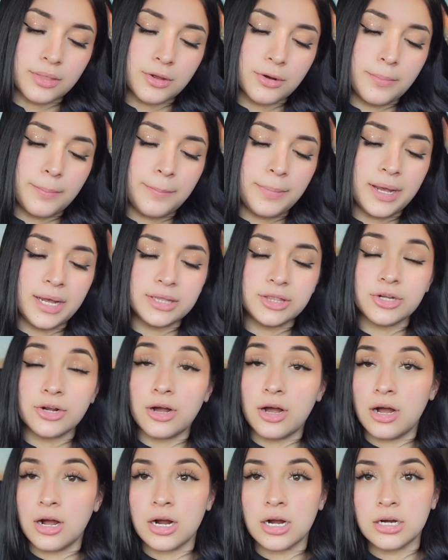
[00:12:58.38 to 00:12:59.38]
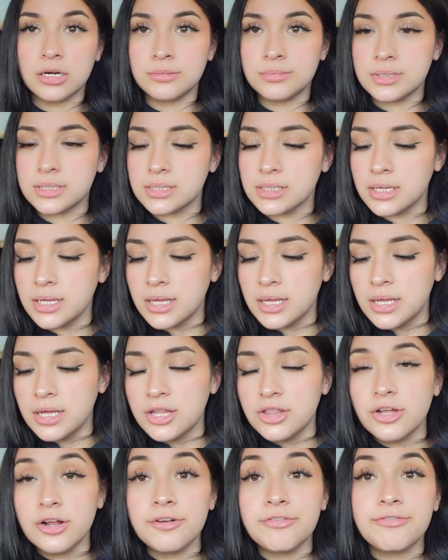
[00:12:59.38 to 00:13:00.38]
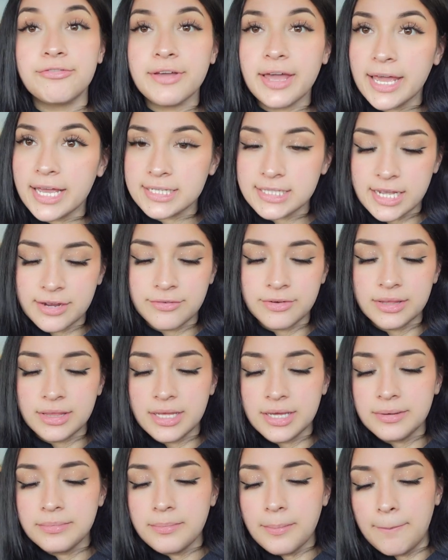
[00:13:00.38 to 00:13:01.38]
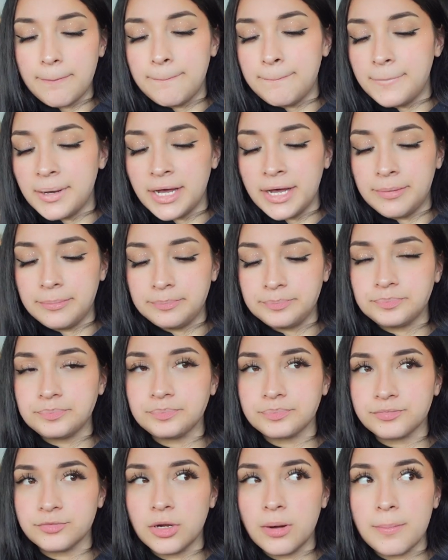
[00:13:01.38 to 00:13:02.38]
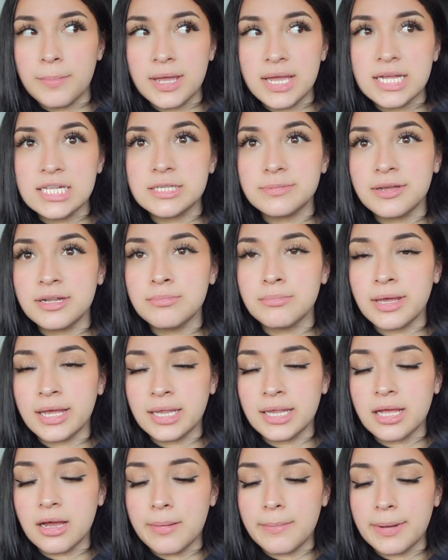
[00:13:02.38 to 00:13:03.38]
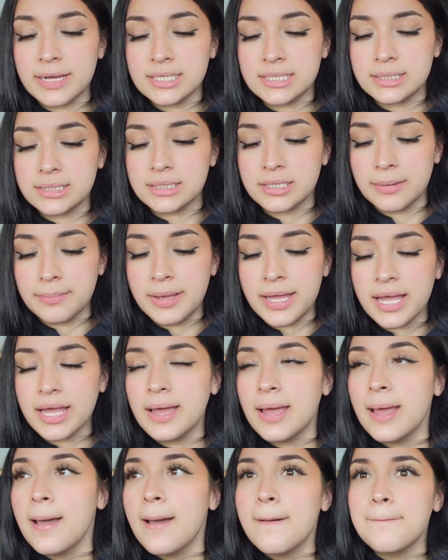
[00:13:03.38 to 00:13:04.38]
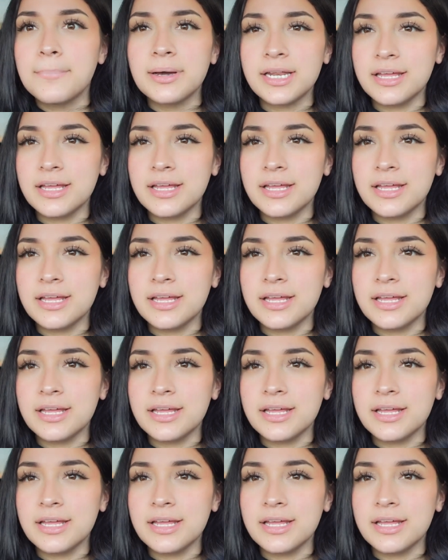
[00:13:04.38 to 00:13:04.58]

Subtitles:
butt, their arms, their face, everything. But for me, it's been mainly on my stomach. But